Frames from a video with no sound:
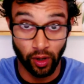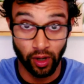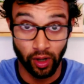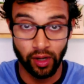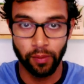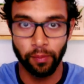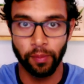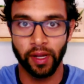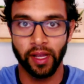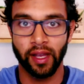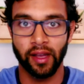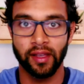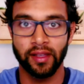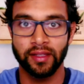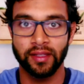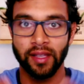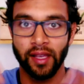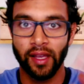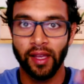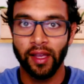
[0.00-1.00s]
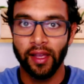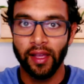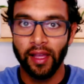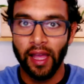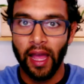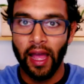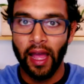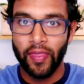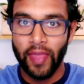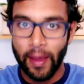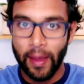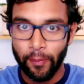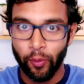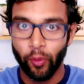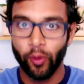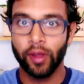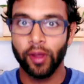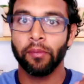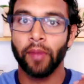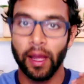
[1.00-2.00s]
work because at that
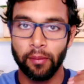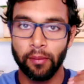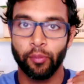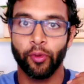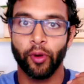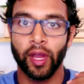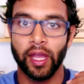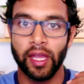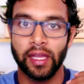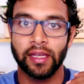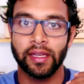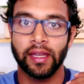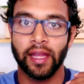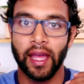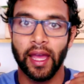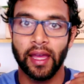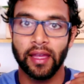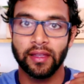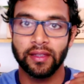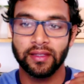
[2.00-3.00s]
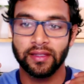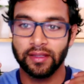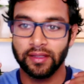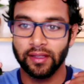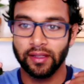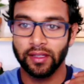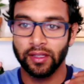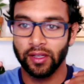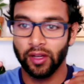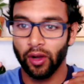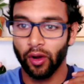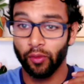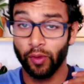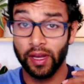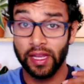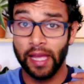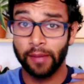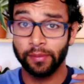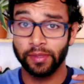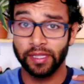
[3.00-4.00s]
point my brain has,
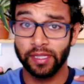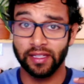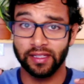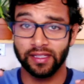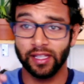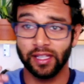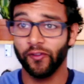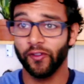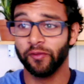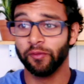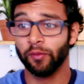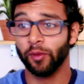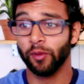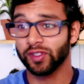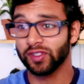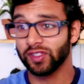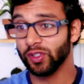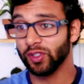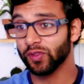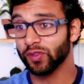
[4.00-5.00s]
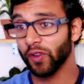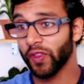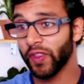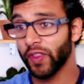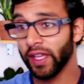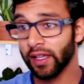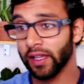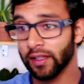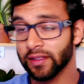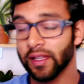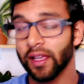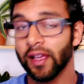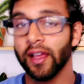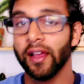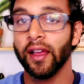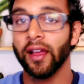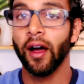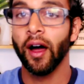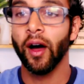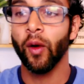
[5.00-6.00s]
already emptied itself of most useful things.
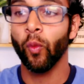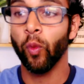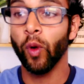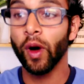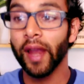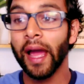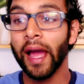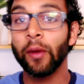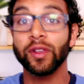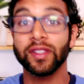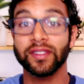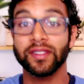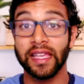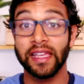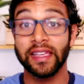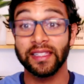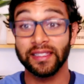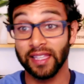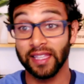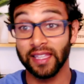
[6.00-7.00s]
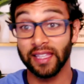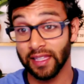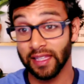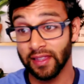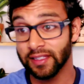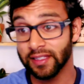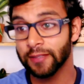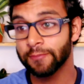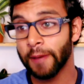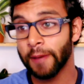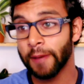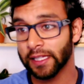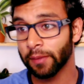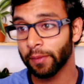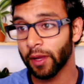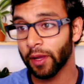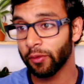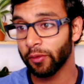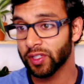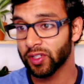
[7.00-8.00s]
What I will say is this, and this is backed up
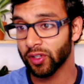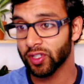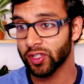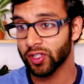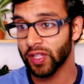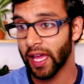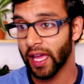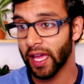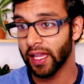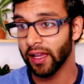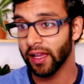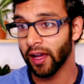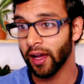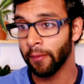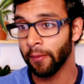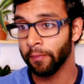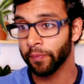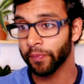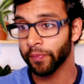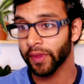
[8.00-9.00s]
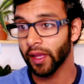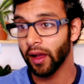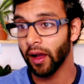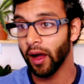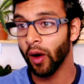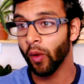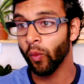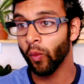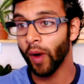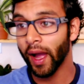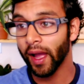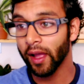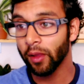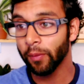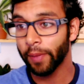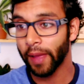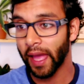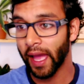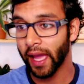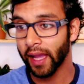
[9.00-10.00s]
by research that a while
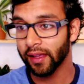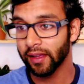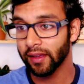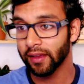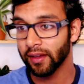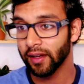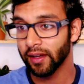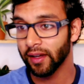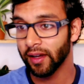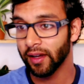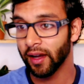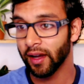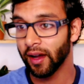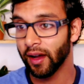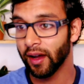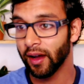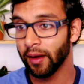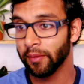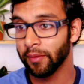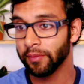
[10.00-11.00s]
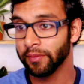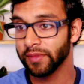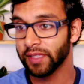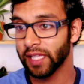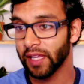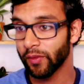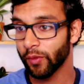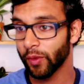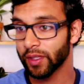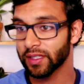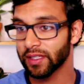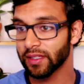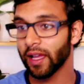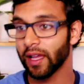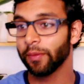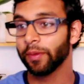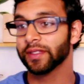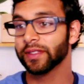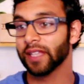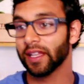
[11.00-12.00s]
back, David West is
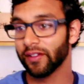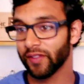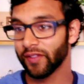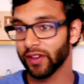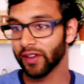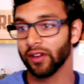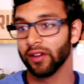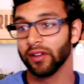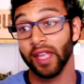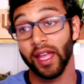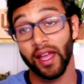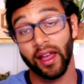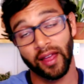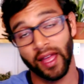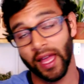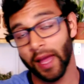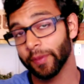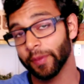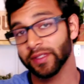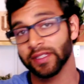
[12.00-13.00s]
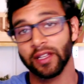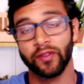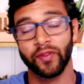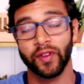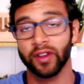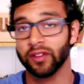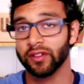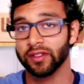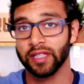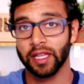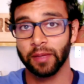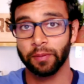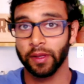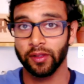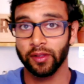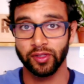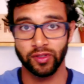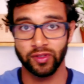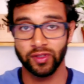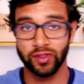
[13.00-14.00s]
apple cider vinegar. Yeah, apple cider vinegar is like
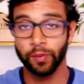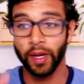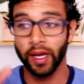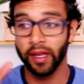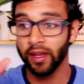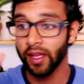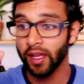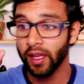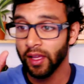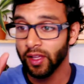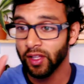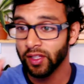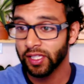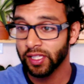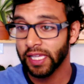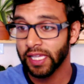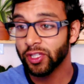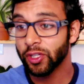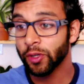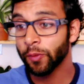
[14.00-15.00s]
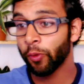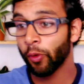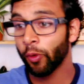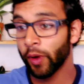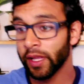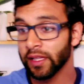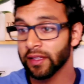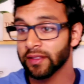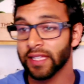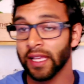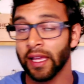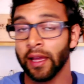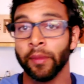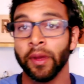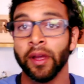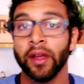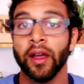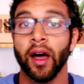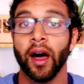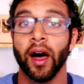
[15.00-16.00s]
pickle juice. But to get to your point,
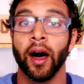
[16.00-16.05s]
Sam,